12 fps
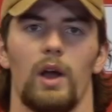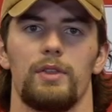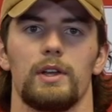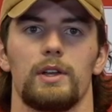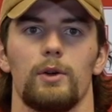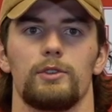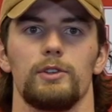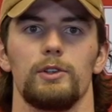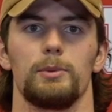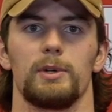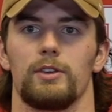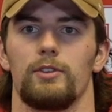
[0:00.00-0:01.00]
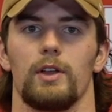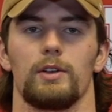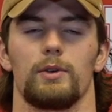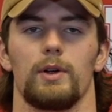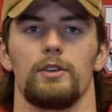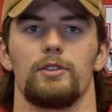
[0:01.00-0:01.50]
You know, I think Coach Lubick has
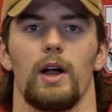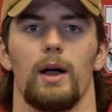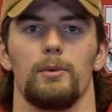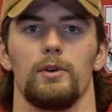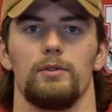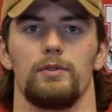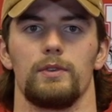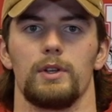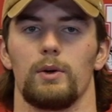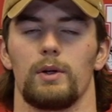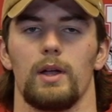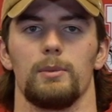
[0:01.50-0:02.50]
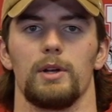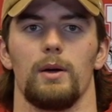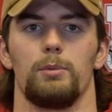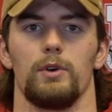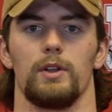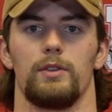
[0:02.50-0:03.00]
done a great job of, you know, coming
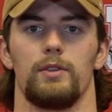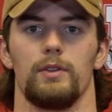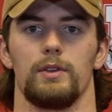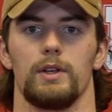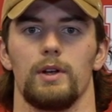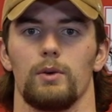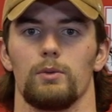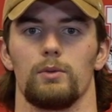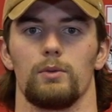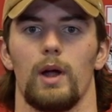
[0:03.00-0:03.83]
up with, you know,